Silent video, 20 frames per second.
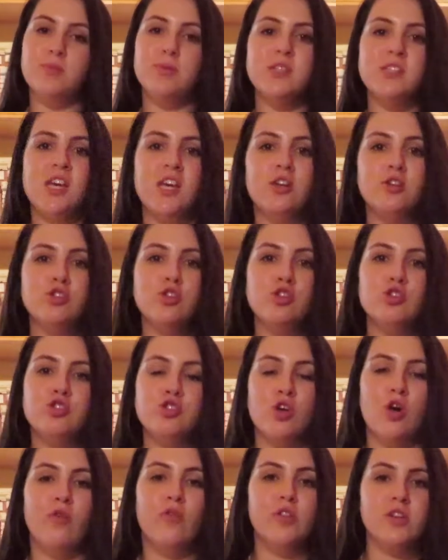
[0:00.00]
Potatoes are
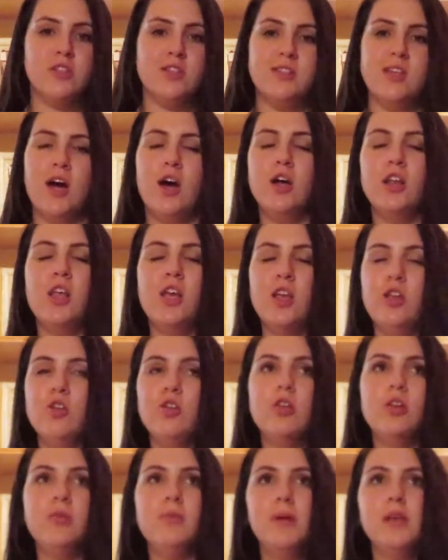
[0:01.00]
so versatile. Like, you
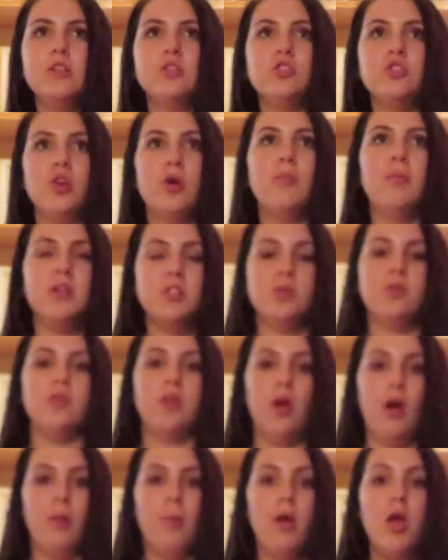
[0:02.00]
can make so much of
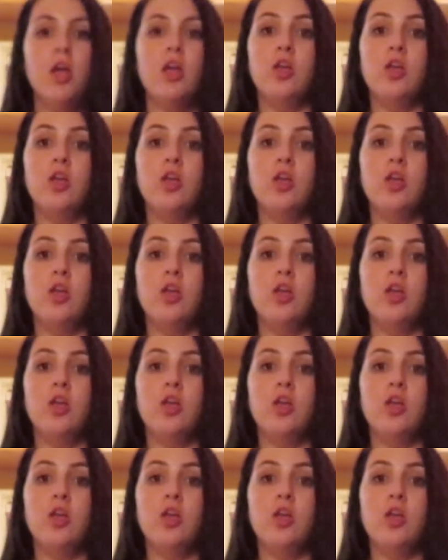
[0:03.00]
that.